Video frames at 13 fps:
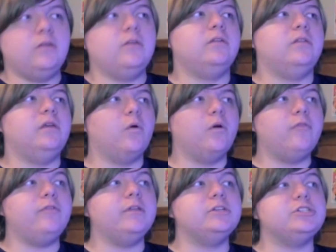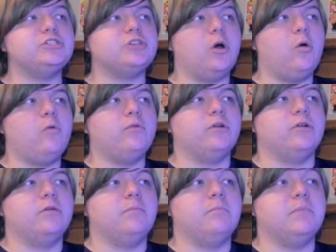The orphanage's owner,
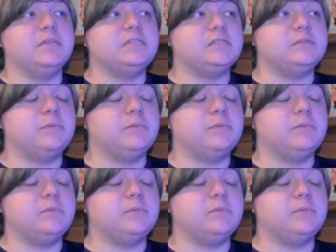Mrs.